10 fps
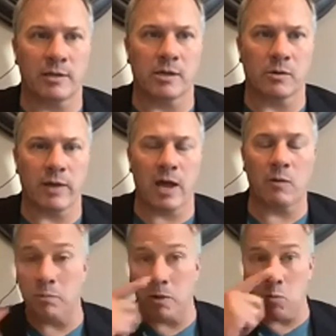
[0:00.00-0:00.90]
And so that
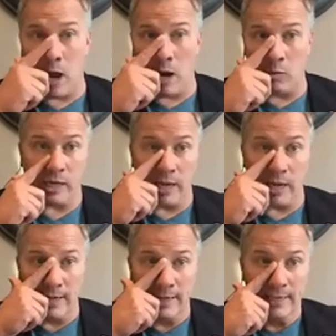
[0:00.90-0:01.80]
would be why I would
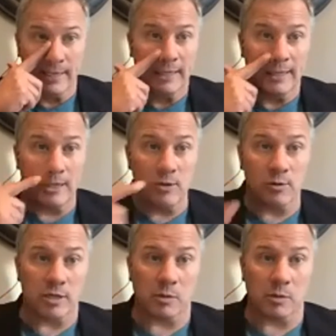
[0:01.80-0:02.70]
say that you
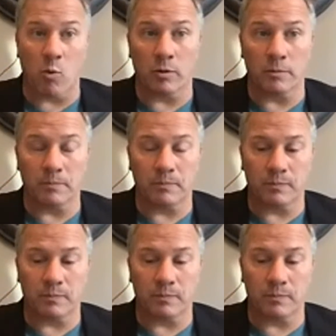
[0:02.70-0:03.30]
can support